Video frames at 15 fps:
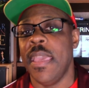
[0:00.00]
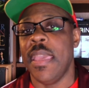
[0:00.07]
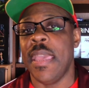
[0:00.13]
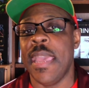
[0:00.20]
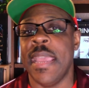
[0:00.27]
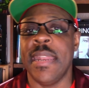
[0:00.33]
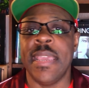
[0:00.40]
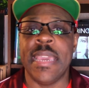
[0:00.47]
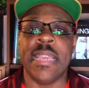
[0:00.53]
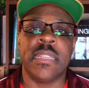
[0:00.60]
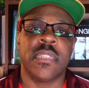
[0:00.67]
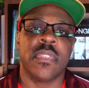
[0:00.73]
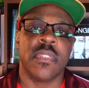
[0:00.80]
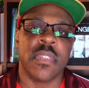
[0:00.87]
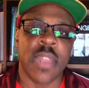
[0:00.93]
And
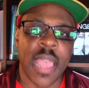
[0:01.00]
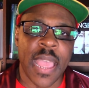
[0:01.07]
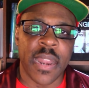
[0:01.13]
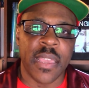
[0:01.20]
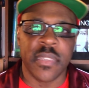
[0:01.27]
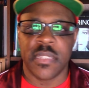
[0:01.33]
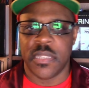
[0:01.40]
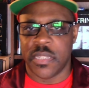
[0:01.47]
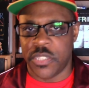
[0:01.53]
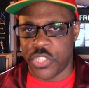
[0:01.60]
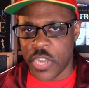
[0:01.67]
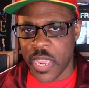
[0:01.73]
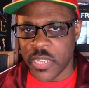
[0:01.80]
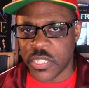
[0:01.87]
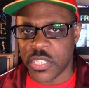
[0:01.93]
it's not a
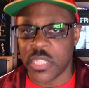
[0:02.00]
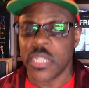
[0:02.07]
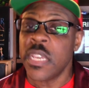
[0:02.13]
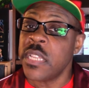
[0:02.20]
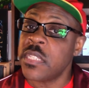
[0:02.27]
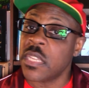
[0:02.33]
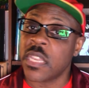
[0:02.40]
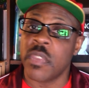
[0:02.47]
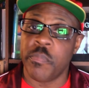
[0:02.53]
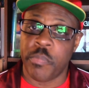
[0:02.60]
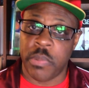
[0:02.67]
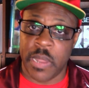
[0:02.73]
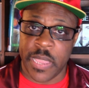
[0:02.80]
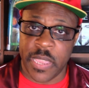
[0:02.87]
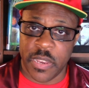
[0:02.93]
suggestion, it's a
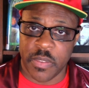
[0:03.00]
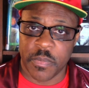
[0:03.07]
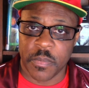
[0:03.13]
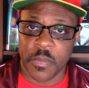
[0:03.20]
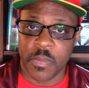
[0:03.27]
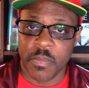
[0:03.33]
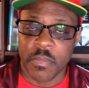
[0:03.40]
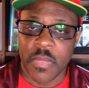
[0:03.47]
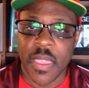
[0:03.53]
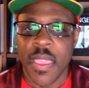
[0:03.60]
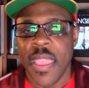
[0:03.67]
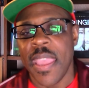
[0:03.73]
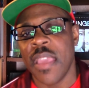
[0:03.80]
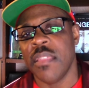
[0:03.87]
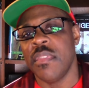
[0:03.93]
complaint.
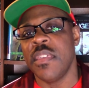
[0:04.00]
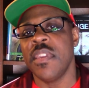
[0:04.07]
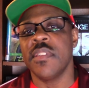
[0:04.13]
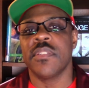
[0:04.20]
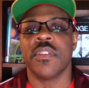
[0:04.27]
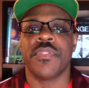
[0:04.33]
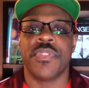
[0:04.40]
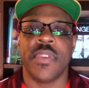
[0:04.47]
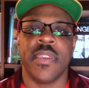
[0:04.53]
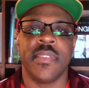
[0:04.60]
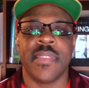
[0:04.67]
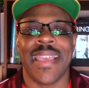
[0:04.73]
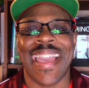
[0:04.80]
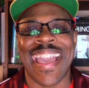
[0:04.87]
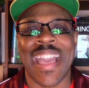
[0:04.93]
And these are things
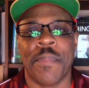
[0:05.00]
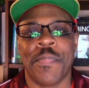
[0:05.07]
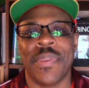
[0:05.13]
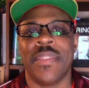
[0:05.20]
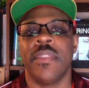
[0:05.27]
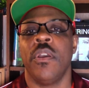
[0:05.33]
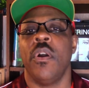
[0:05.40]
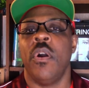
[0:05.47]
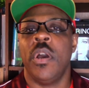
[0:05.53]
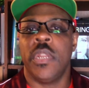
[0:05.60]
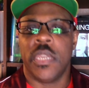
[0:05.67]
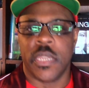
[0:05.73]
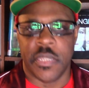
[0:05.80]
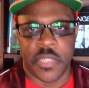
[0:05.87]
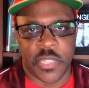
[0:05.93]
that happen on
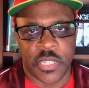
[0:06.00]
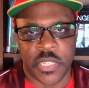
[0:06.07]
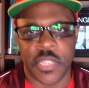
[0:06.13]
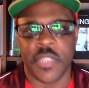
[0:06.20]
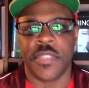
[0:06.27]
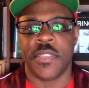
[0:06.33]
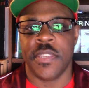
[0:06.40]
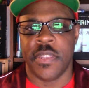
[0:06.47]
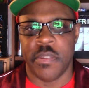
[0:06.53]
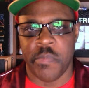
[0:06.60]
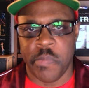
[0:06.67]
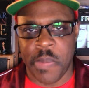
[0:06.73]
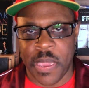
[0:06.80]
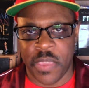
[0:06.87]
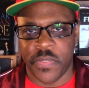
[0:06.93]
a
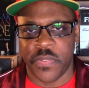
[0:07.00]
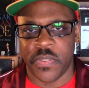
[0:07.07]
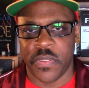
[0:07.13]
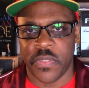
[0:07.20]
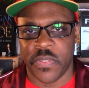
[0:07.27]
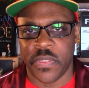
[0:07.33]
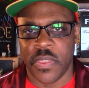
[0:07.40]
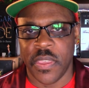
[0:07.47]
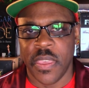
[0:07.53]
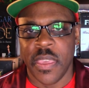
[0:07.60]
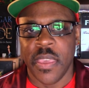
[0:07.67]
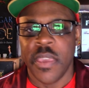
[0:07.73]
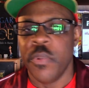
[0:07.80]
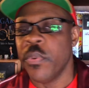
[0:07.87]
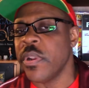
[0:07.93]
consistent basis.
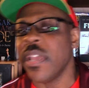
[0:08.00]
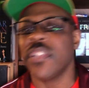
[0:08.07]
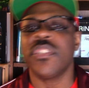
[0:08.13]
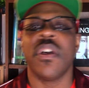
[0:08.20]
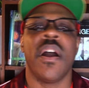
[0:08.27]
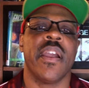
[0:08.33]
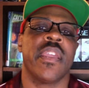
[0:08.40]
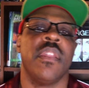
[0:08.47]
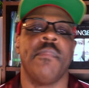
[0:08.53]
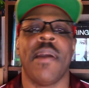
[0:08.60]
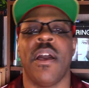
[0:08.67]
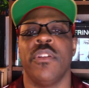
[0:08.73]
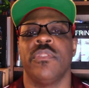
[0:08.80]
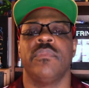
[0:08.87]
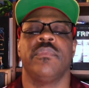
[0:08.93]
We're not talking
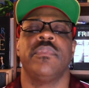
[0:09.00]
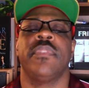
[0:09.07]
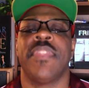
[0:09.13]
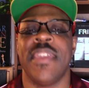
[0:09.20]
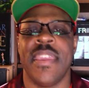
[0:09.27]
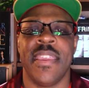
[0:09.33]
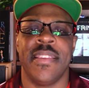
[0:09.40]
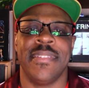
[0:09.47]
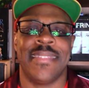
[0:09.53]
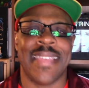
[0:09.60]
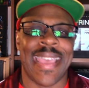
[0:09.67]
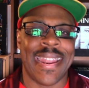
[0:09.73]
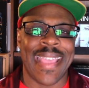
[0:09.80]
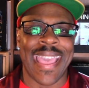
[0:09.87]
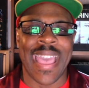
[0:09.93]
about things
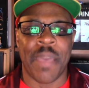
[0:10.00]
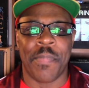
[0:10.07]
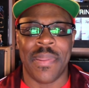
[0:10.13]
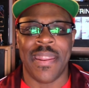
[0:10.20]
that happen